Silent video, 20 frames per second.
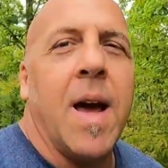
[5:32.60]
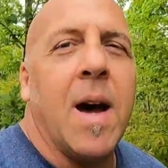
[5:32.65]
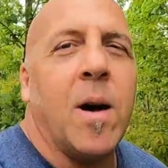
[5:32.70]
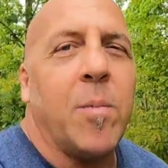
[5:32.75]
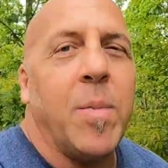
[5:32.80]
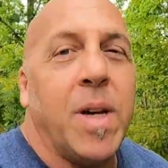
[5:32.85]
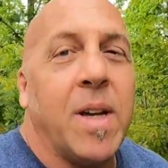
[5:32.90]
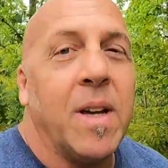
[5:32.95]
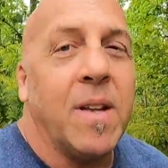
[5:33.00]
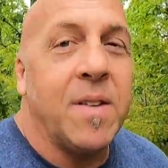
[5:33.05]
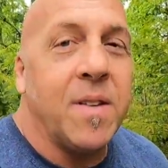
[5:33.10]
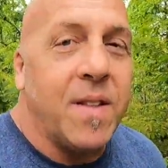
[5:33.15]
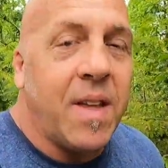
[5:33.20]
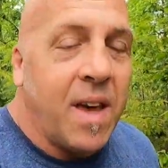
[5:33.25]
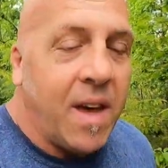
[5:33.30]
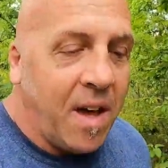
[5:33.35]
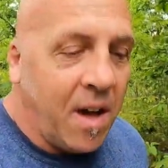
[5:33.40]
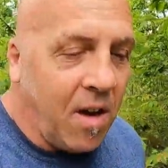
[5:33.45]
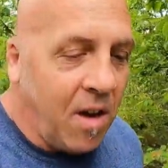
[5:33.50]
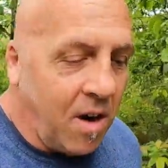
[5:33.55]
Now, because
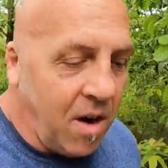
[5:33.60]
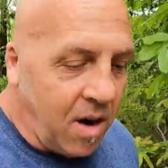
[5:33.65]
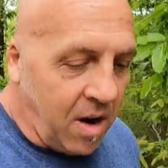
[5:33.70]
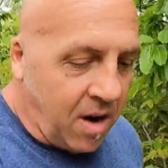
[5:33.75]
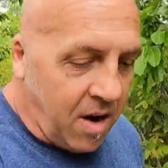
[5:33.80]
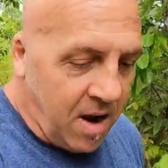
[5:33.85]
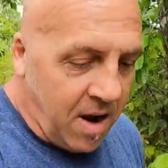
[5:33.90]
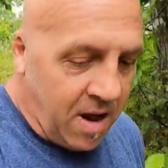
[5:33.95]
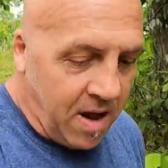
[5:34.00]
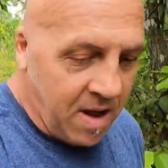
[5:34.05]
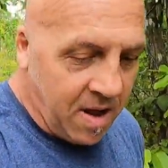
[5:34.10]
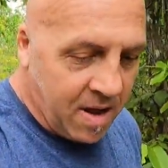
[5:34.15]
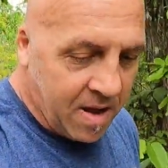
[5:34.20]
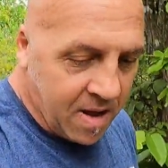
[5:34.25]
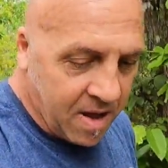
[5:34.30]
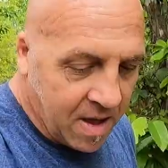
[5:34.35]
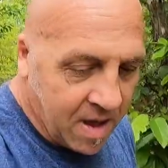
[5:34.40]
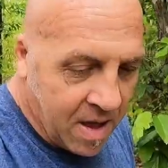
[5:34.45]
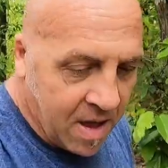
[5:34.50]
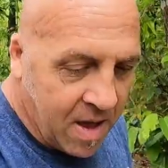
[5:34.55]
they are
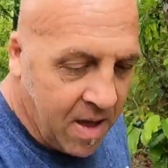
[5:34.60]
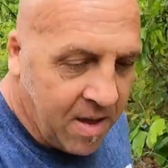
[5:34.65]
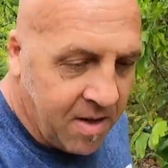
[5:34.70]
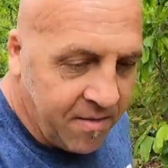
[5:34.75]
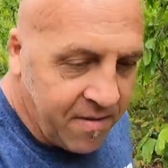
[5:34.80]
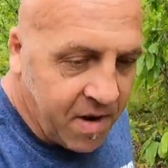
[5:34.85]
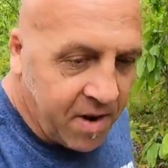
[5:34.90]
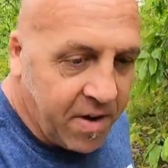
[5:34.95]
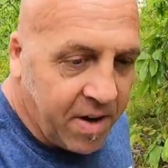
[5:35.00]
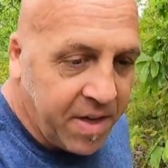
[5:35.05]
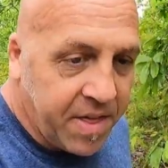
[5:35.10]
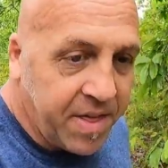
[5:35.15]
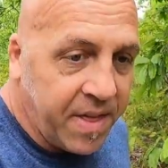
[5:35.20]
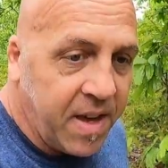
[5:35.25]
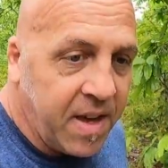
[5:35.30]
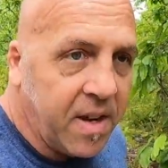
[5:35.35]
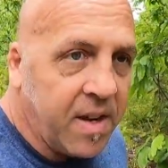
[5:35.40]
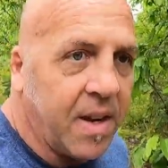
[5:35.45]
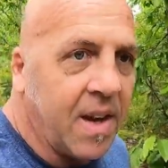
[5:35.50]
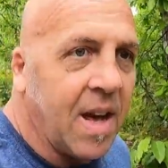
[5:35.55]
very
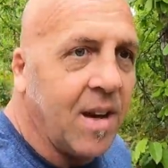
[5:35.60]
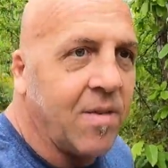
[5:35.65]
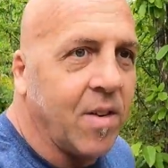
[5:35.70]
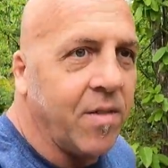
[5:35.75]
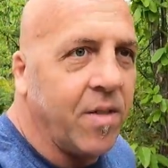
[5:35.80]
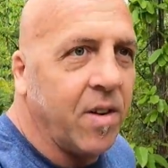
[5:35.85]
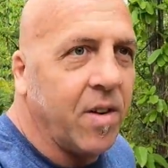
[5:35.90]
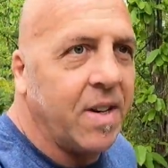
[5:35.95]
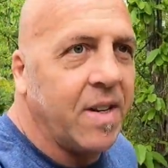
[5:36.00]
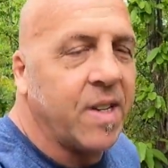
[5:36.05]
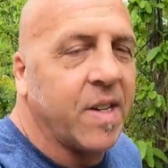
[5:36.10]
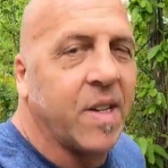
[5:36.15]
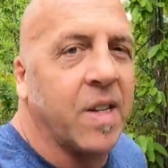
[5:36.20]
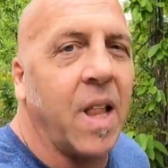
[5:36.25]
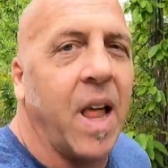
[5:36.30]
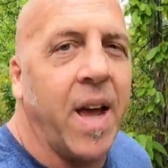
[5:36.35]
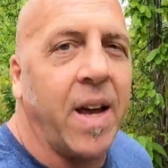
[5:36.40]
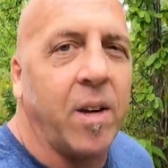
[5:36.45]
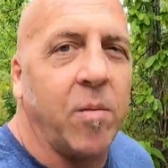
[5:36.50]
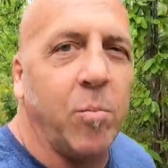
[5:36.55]
thin and have a very
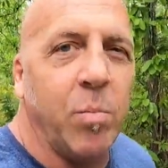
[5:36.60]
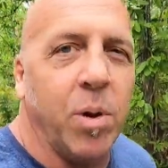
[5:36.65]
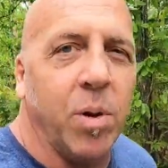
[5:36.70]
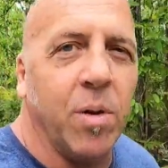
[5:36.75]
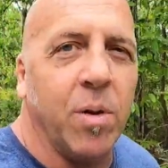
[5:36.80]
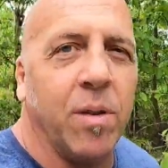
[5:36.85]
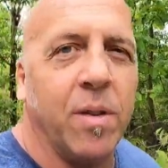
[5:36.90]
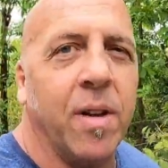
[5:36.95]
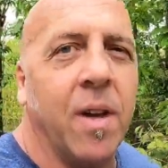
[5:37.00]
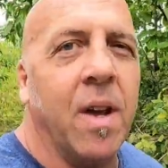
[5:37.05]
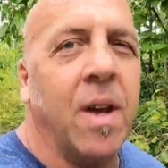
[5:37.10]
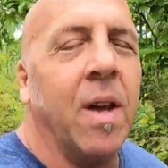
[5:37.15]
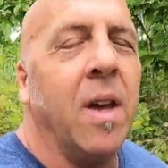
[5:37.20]
slight build,